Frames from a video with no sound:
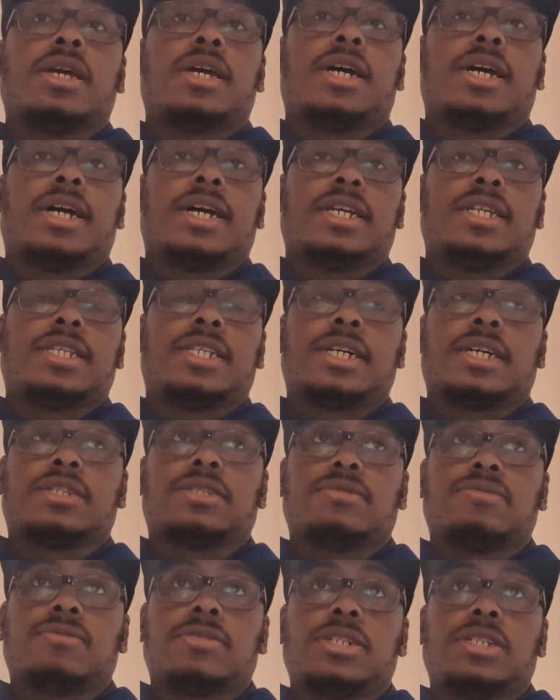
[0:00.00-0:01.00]
He
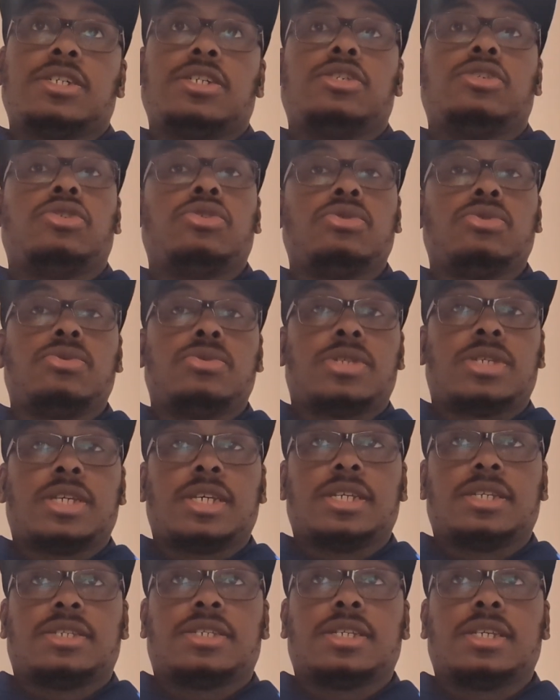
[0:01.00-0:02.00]
doesn't really use
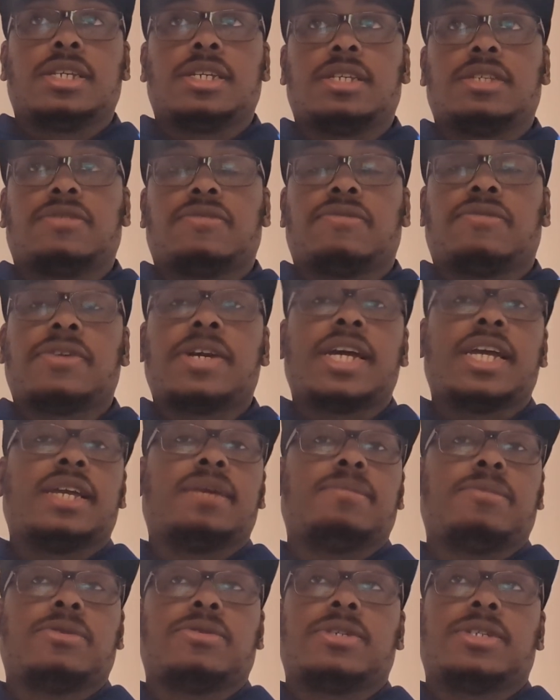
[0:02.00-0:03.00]
his
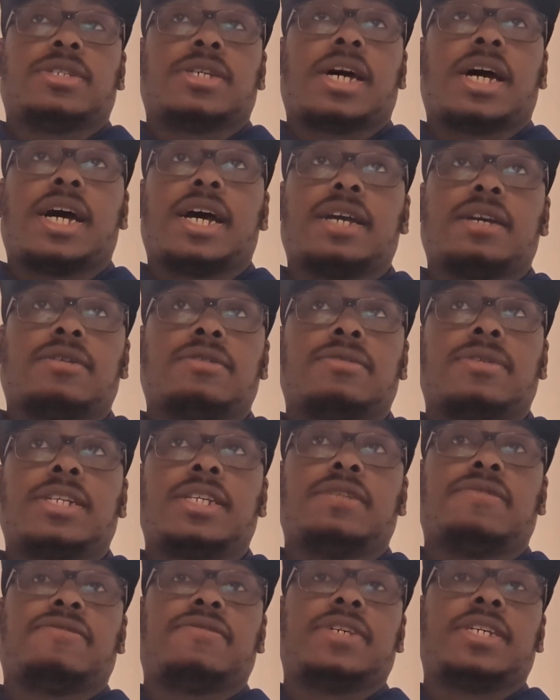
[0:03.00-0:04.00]
frame or his height or
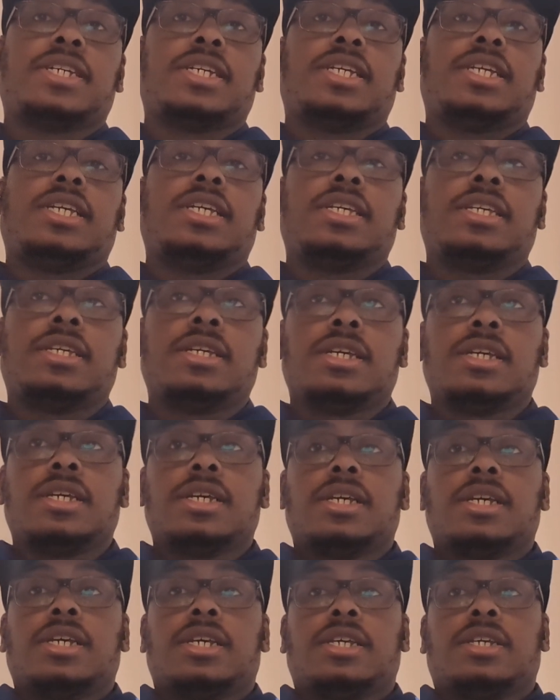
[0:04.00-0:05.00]
anything. He,
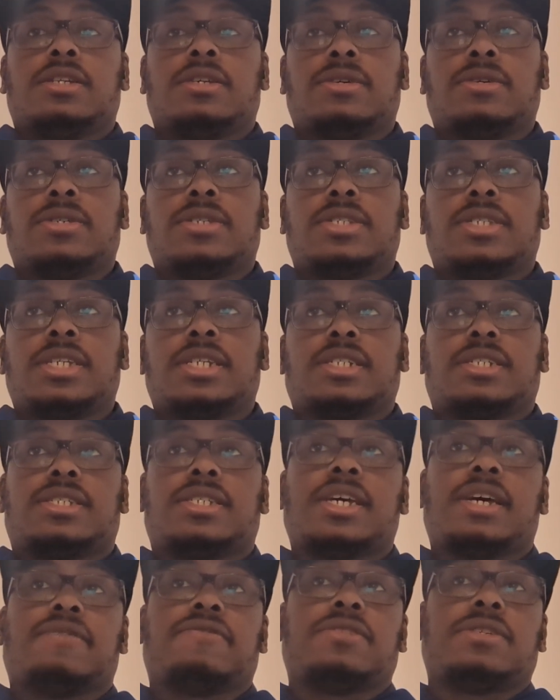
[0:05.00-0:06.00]
you know, is
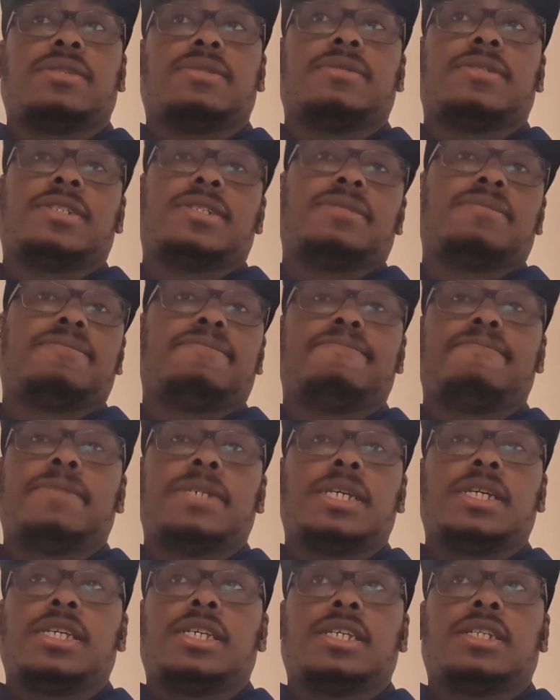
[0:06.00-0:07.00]
6'7", and
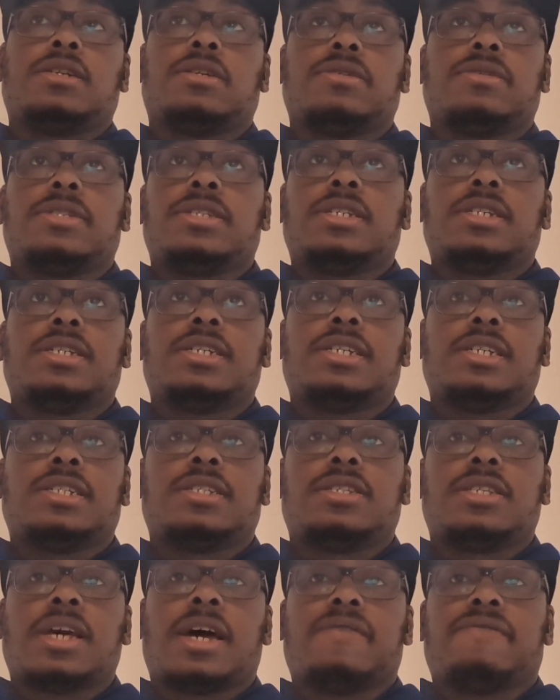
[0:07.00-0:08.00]
you know,
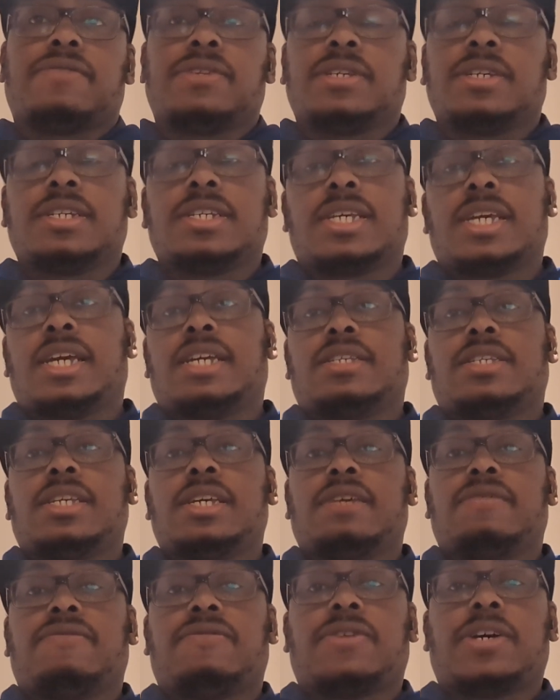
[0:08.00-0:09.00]
I think gets
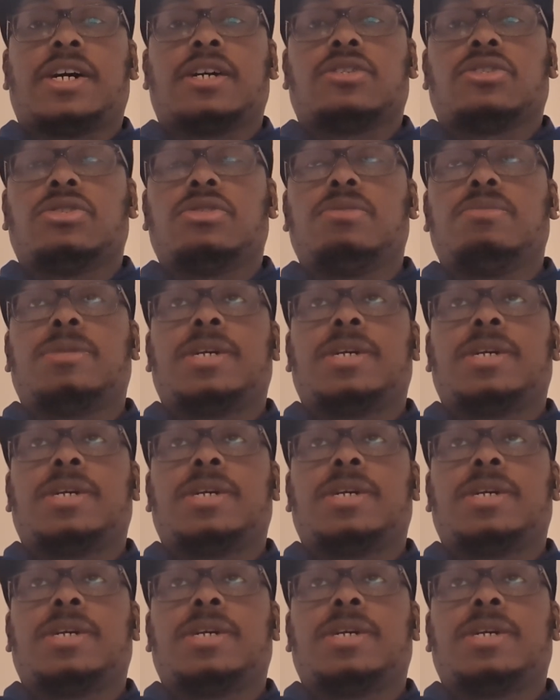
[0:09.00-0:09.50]
hit far too